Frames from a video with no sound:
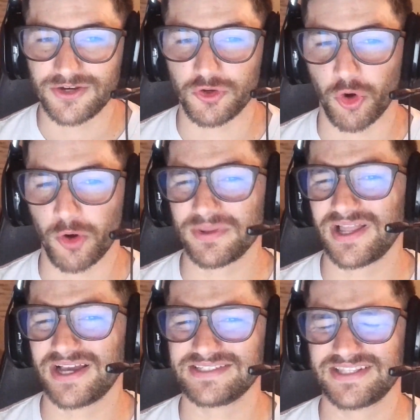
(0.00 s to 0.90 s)

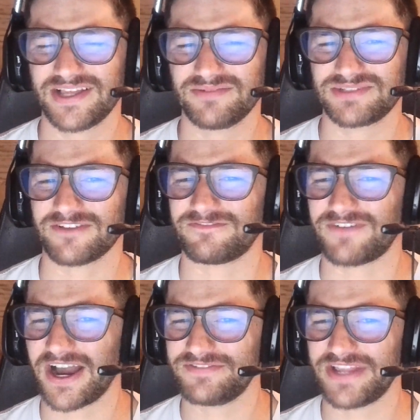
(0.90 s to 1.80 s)
normalizing them to the
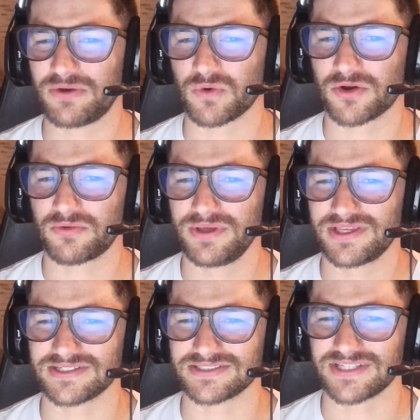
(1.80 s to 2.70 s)
5 day work week
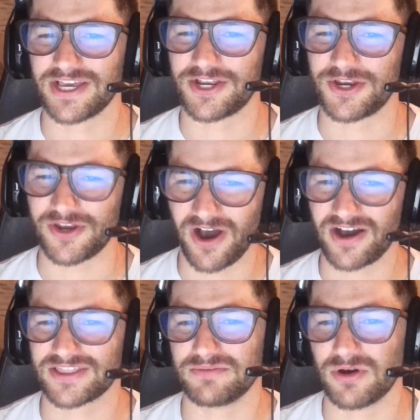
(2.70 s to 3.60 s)
is
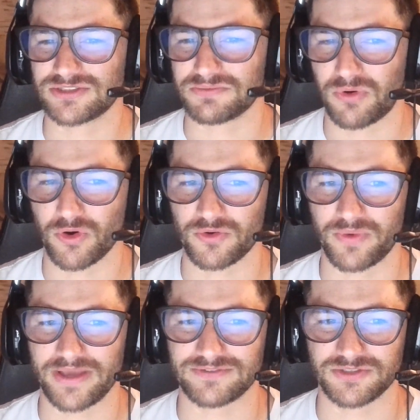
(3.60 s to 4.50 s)
not the most important
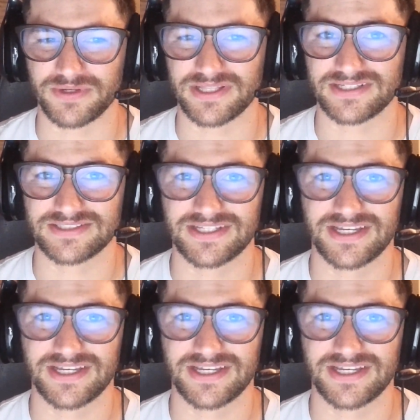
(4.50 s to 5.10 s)
way of doing this.